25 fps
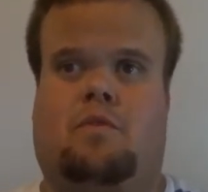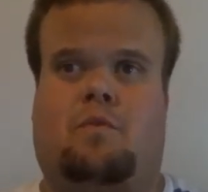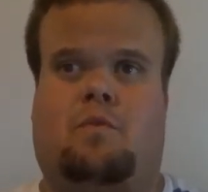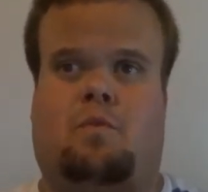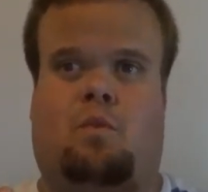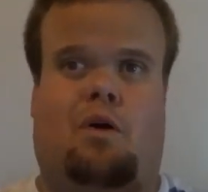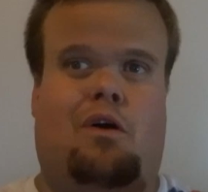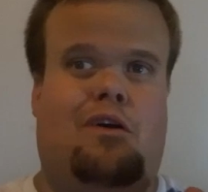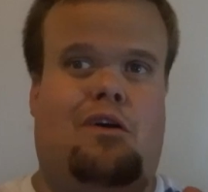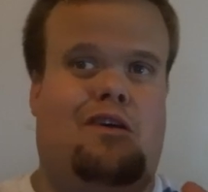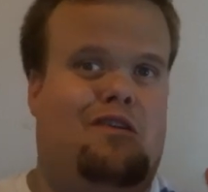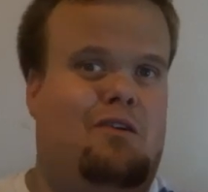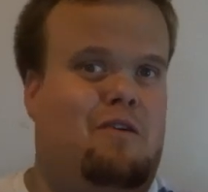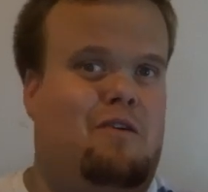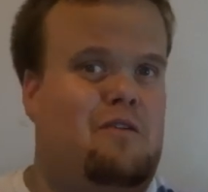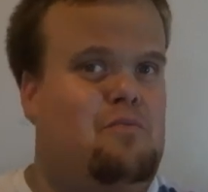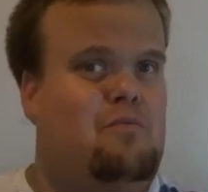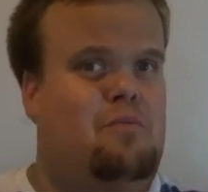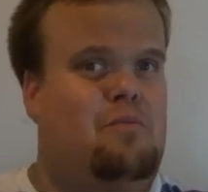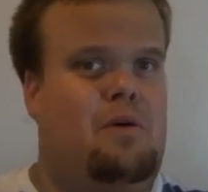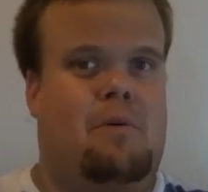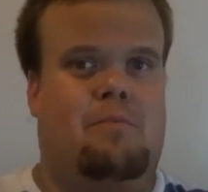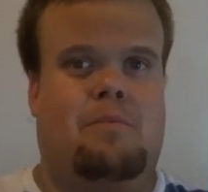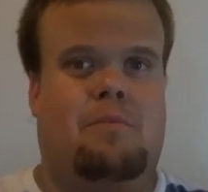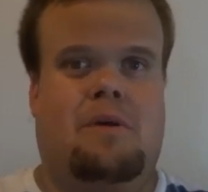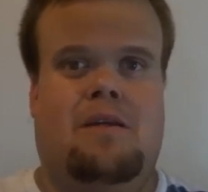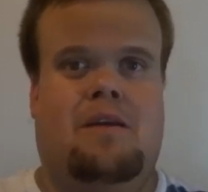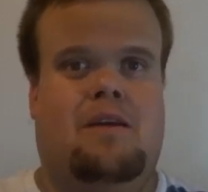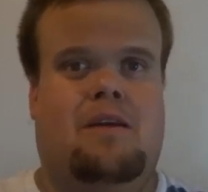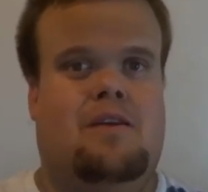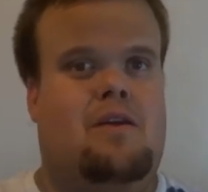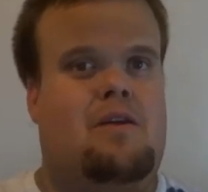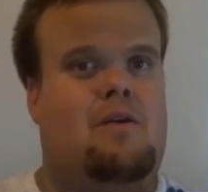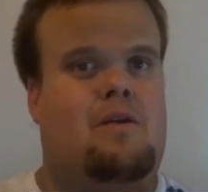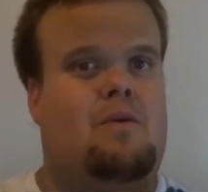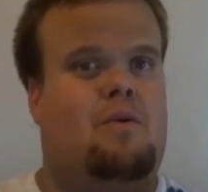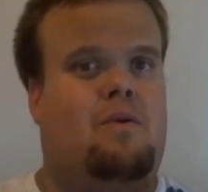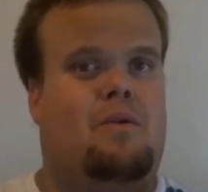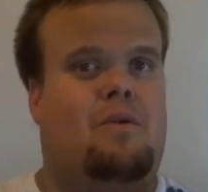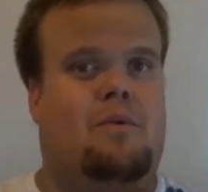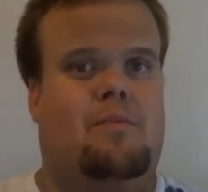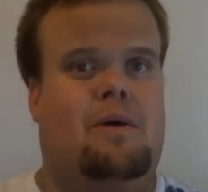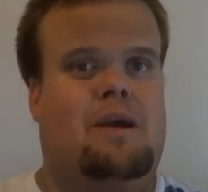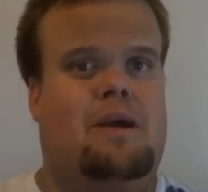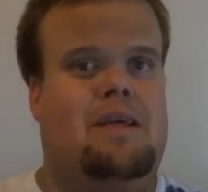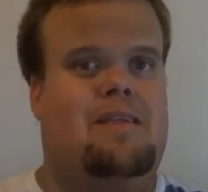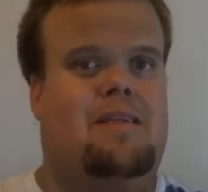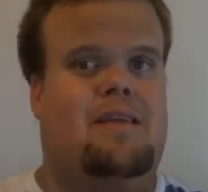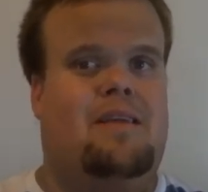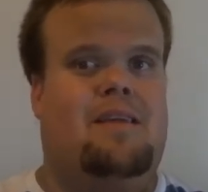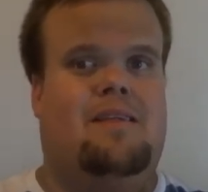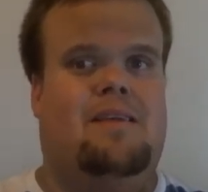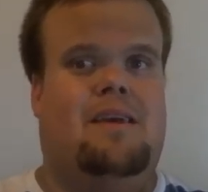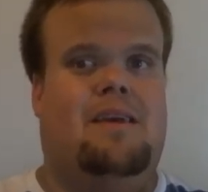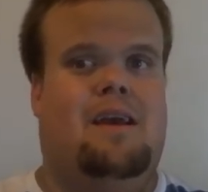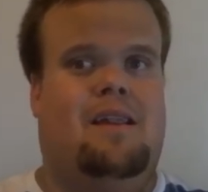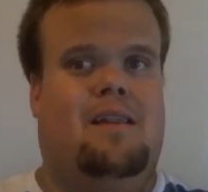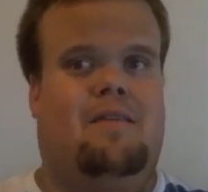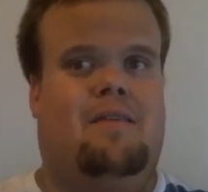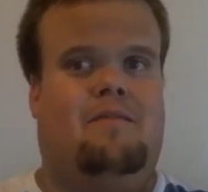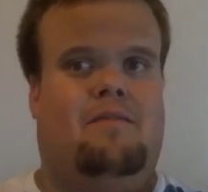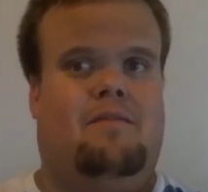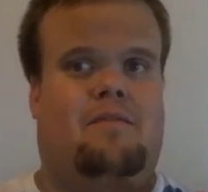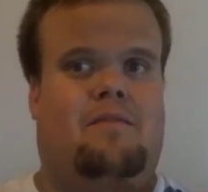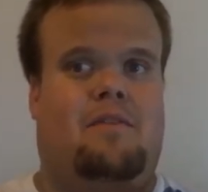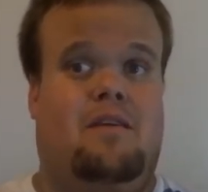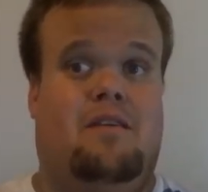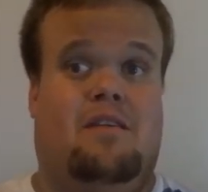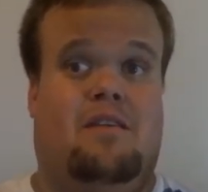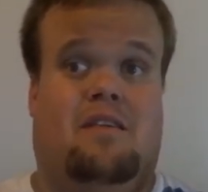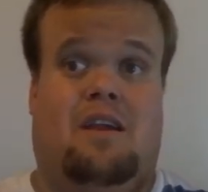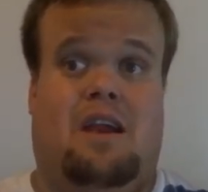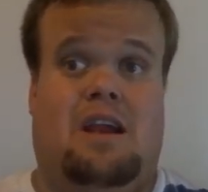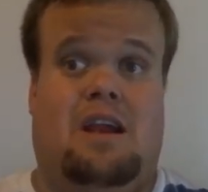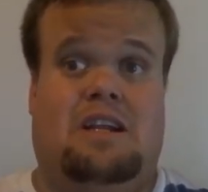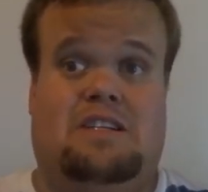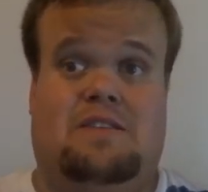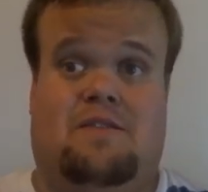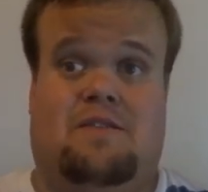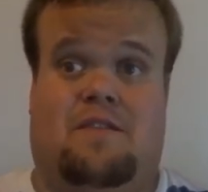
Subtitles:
Waratahs, Brumbies. I don't know who the best is yet at this stage.